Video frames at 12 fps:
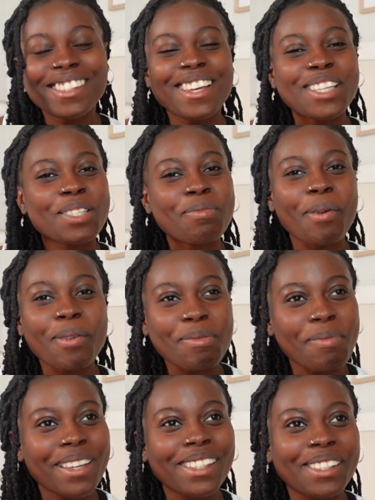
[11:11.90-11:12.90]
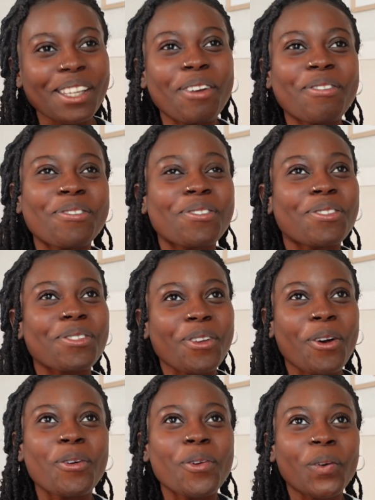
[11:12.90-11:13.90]
to expose myself
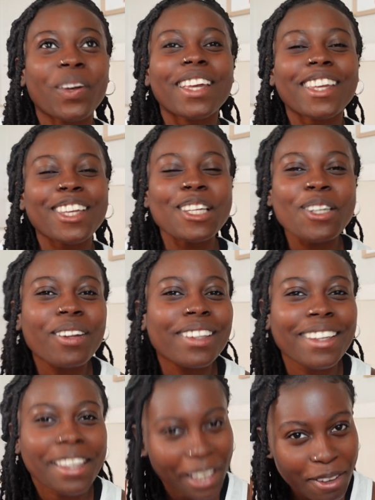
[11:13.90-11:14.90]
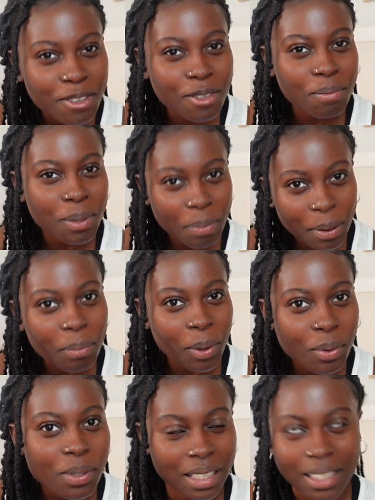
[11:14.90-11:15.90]
so quick. The gifs people
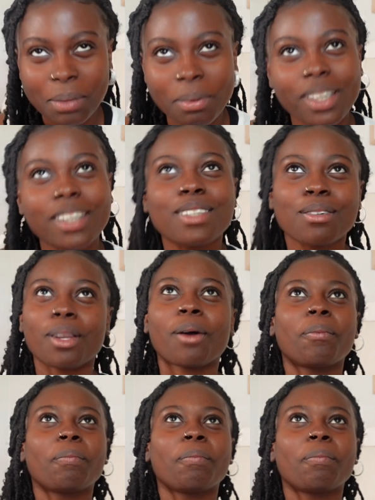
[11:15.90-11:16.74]
post on Twitter,